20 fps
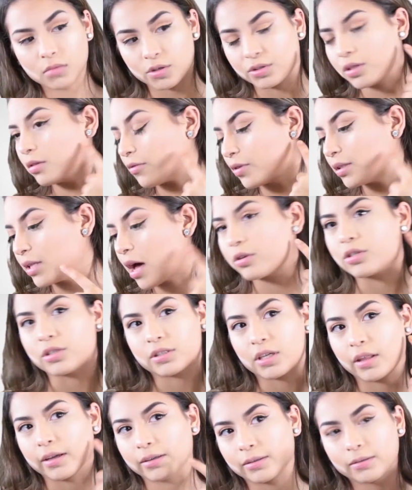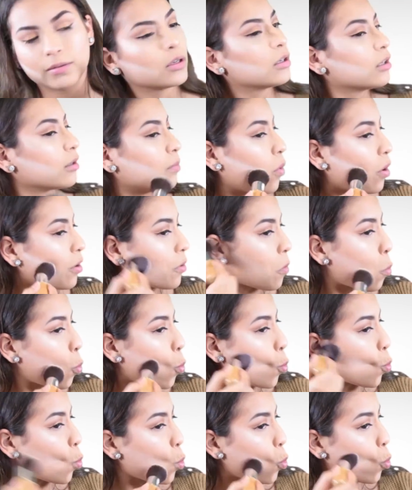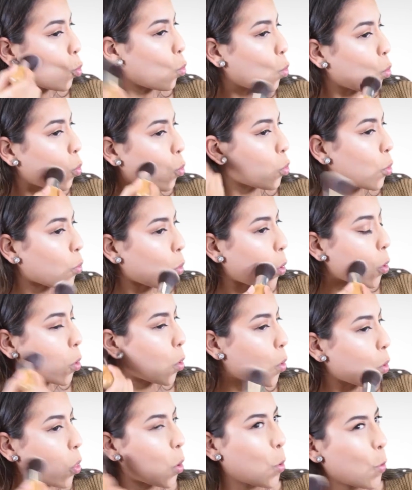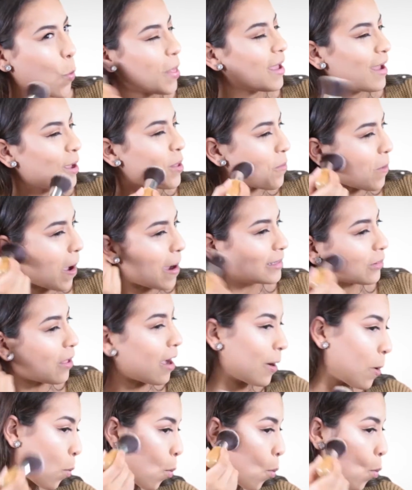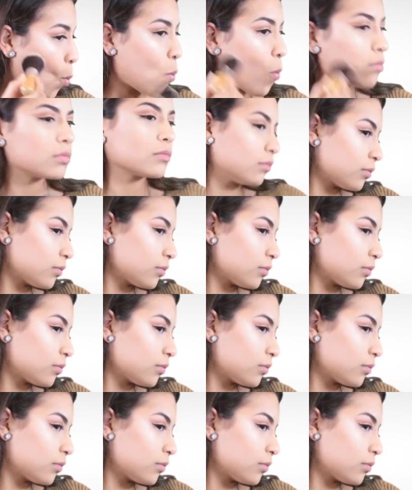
it looks a little bit more defined when you leave the translucent powder on for a little bit.